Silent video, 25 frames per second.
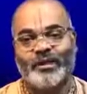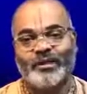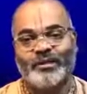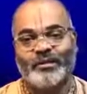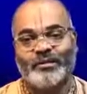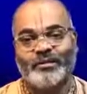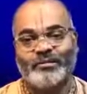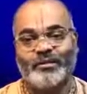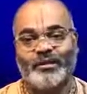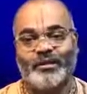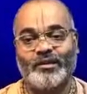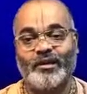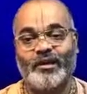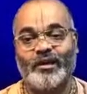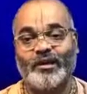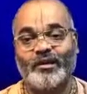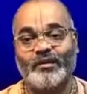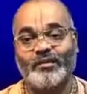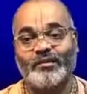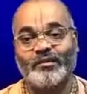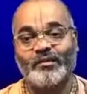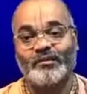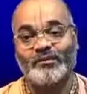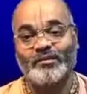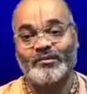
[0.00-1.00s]

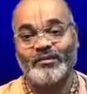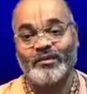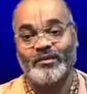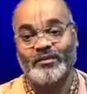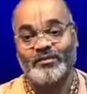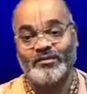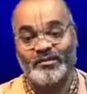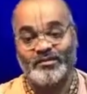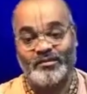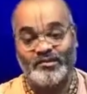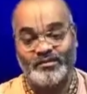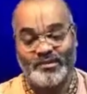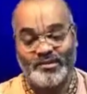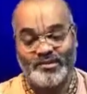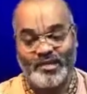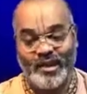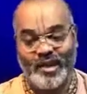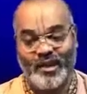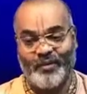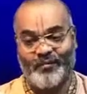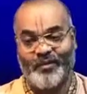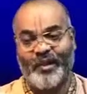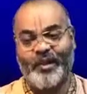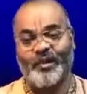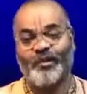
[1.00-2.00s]
the
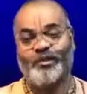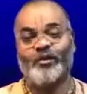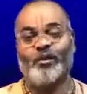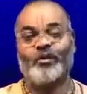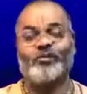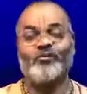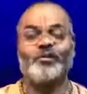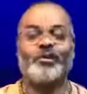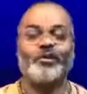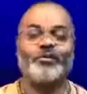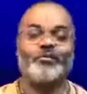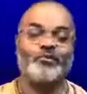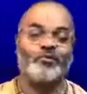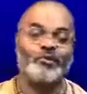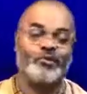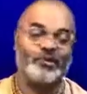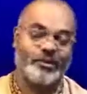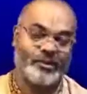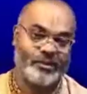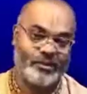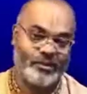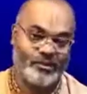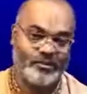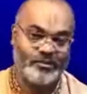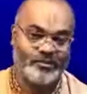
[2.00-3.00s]
servant of
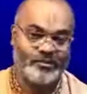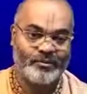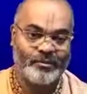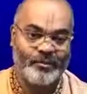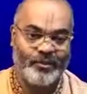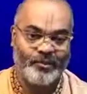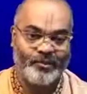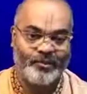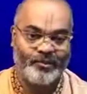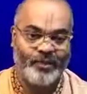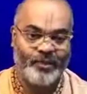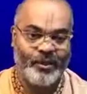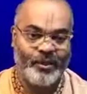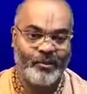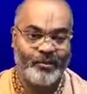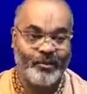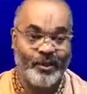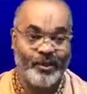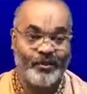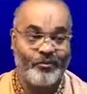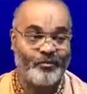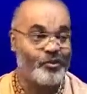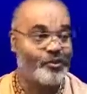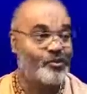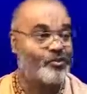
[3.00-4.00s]
devotees.
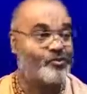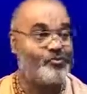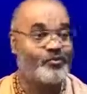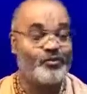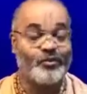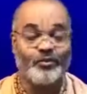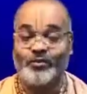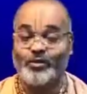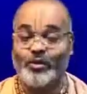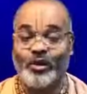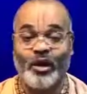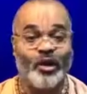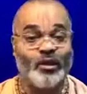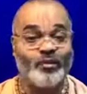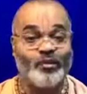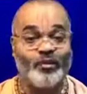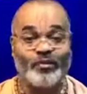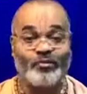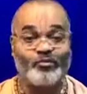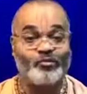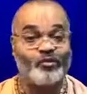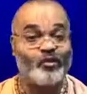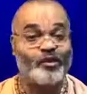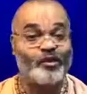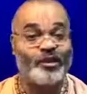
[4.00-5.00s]
But we should not be
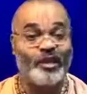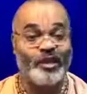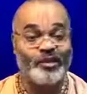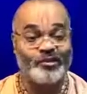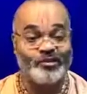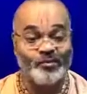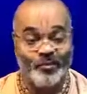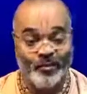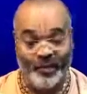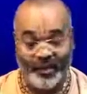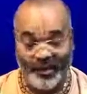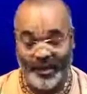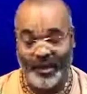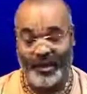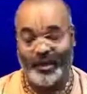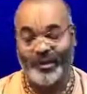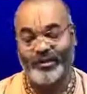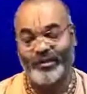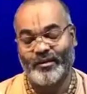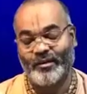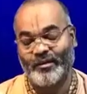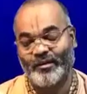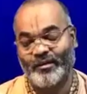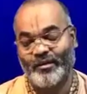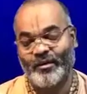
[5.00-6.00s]
so
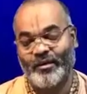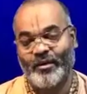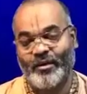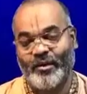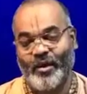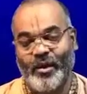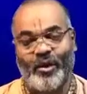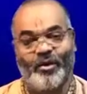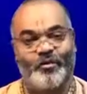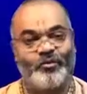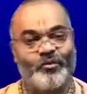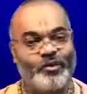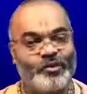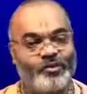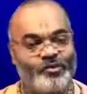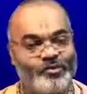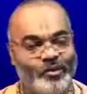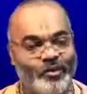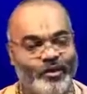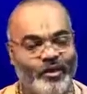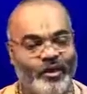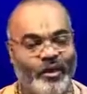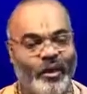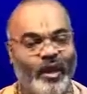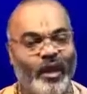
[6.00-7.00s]
desperate, or we
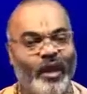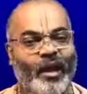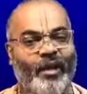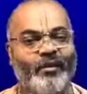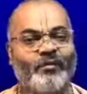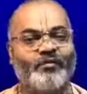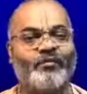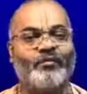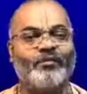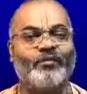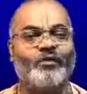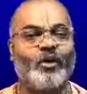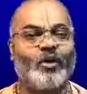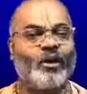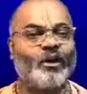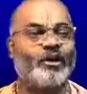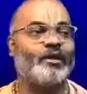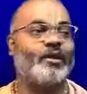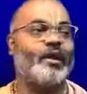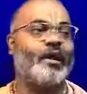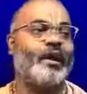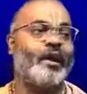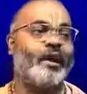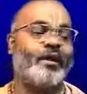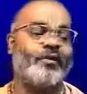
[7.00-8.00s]
should not
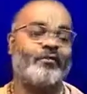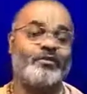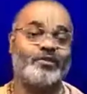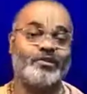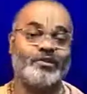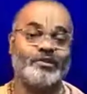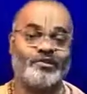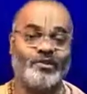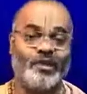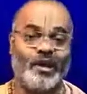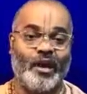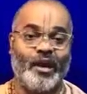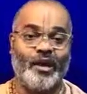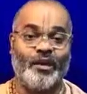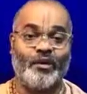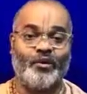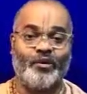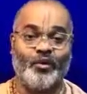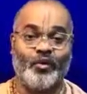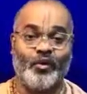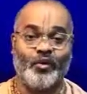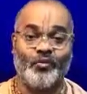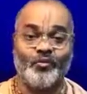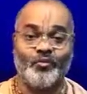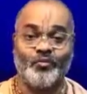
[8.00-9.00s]
have this kind
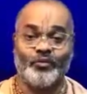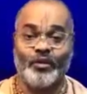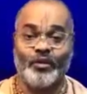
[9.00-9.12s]
of